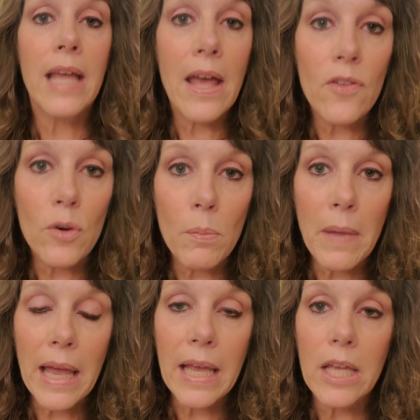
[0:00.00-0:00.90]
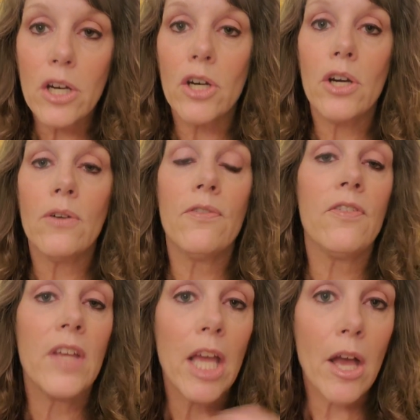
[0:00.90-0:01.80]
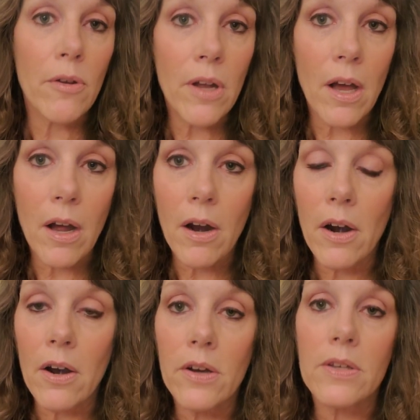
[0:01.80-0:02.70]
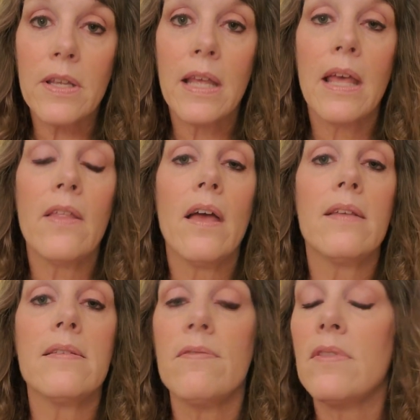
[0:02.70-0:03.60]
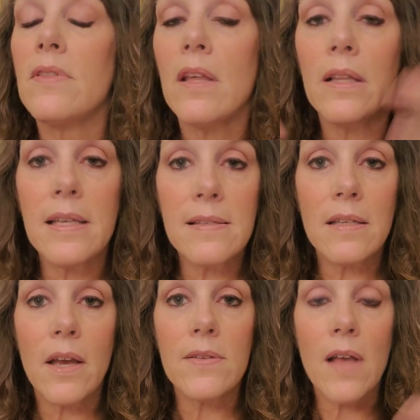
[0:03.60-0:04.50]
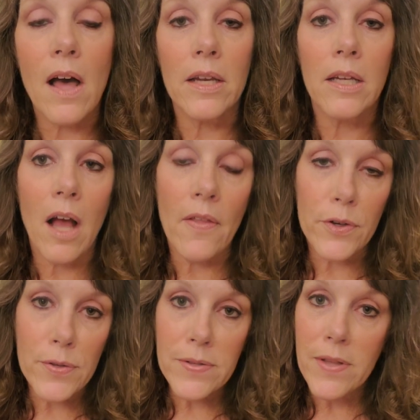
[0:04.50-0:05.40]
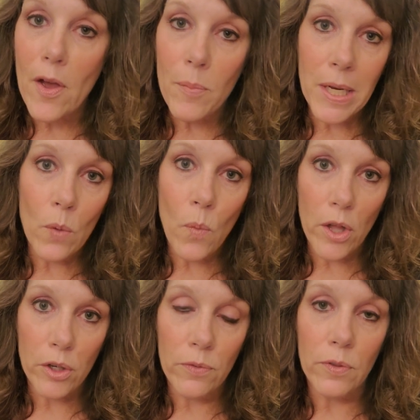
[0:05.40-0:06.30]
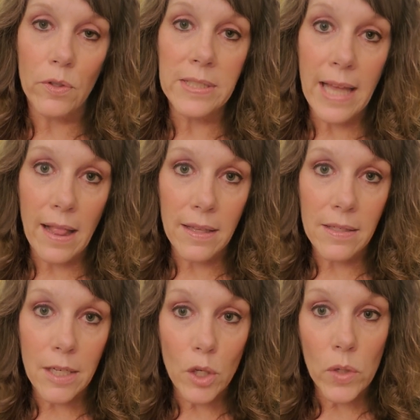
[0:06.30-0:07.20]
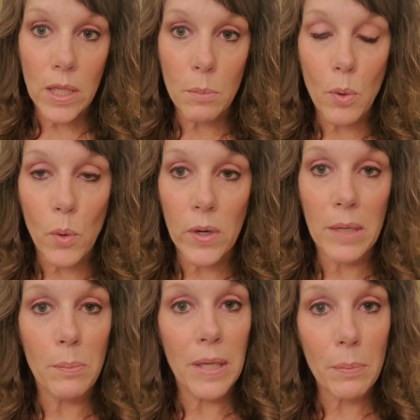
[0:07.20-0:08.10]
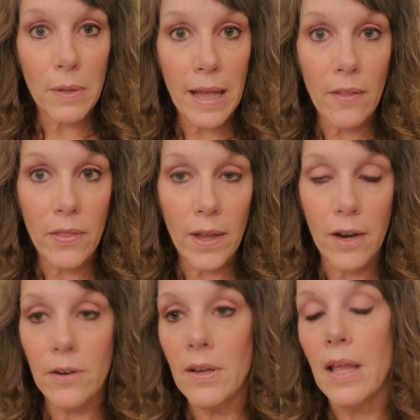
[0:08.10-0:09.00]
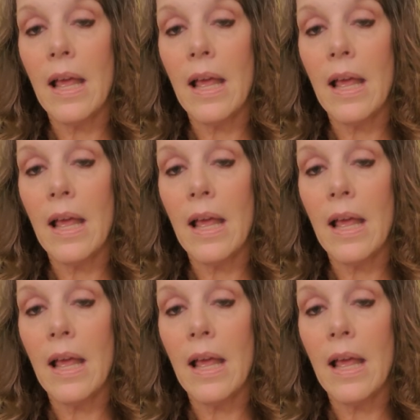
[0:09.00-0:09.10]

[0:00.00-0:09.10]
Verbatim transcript: Heather Mader, Fiona Art. The list goes on and on. There's so many wonderful, talented acrylic pouring people out there.